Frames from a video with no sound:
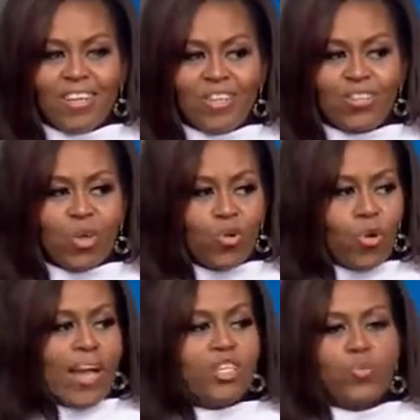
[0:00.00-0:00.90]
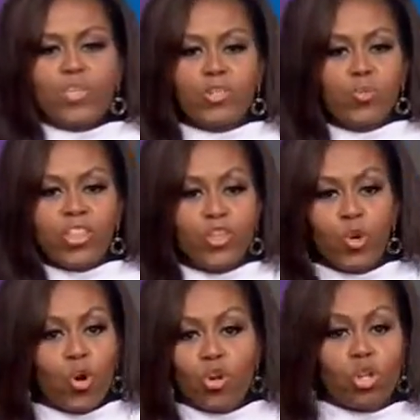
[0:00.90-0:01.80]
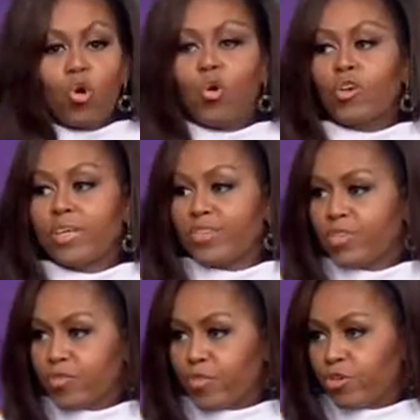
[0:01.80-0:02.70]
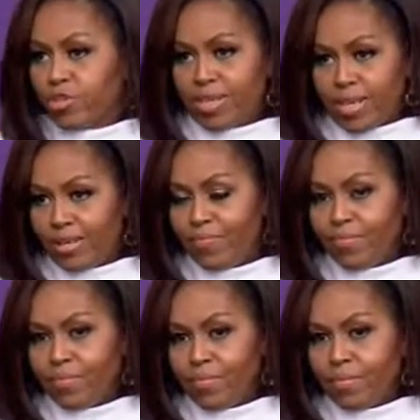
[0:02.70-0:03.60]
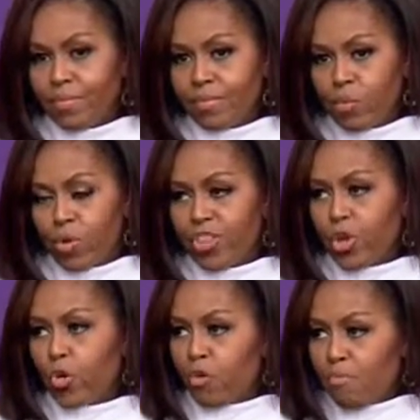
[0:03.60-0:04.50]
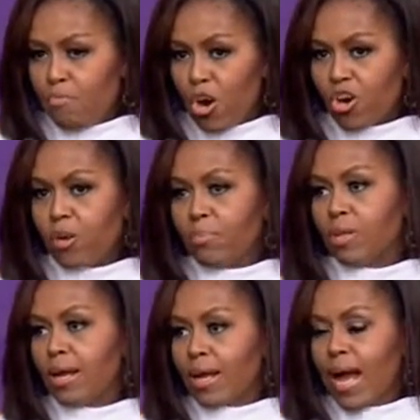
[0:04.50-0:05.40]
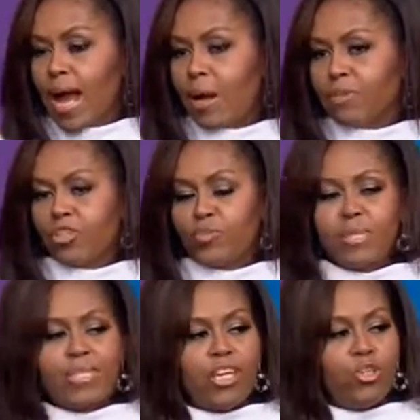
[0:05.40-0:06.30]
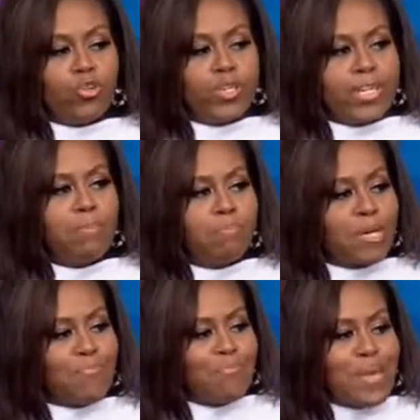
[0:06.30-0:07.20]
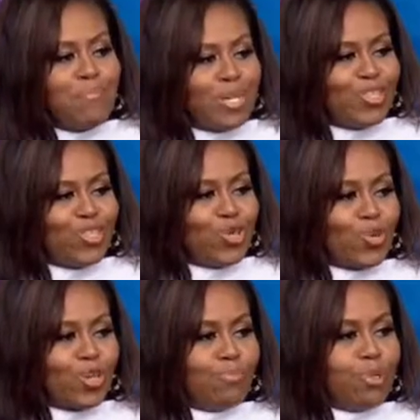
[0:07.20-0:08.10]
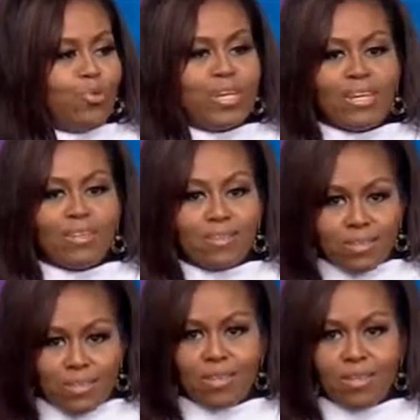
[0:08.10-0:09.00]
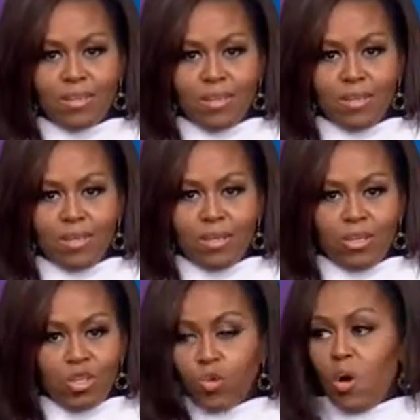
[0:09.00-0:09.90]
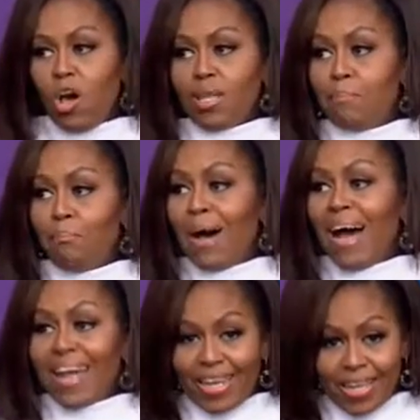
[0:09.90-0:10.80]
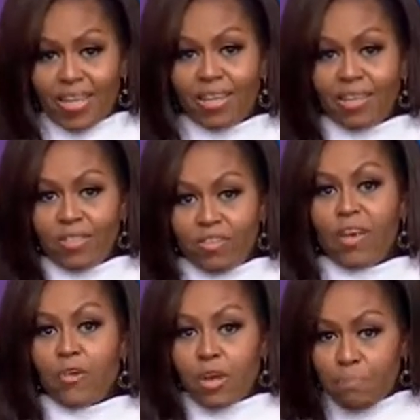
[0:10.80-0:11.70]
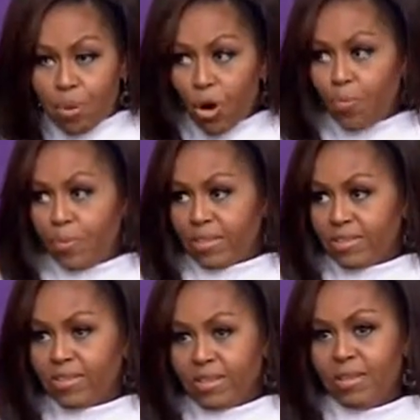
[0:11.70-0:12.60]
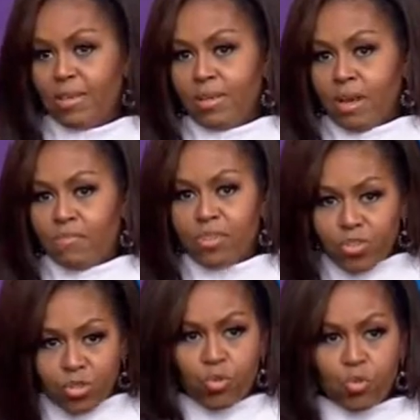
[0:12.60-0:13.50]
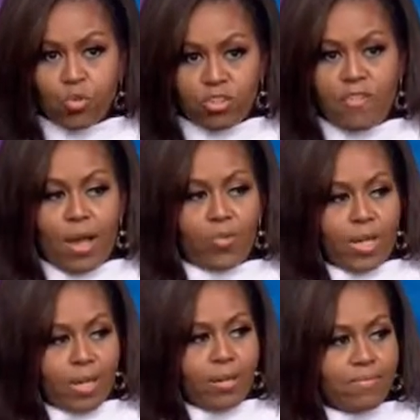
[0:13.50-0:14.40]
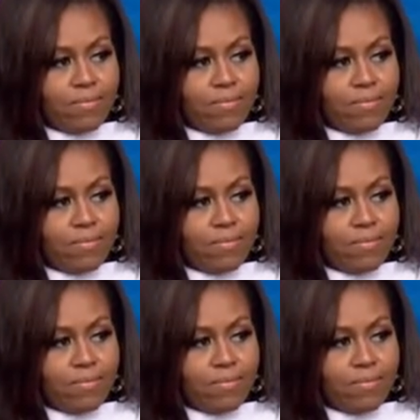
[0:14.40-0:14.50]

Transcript: So graduates, with your glorious diversity, with your remarkable accomplishments and your deep commitment to your communities, you all embody the very purpose of this school's founding.